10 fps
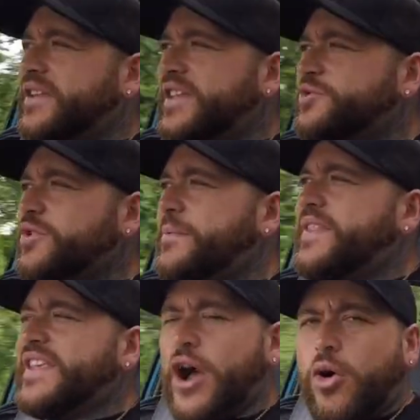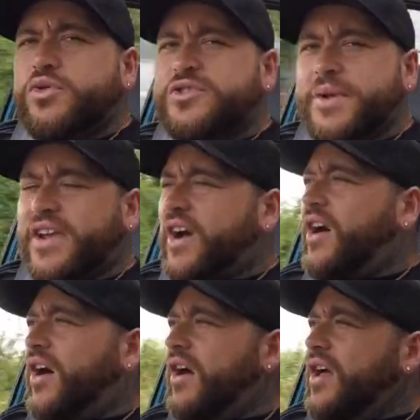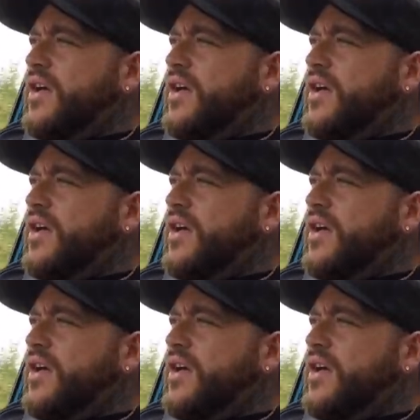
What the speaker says: This would have been the ultimate car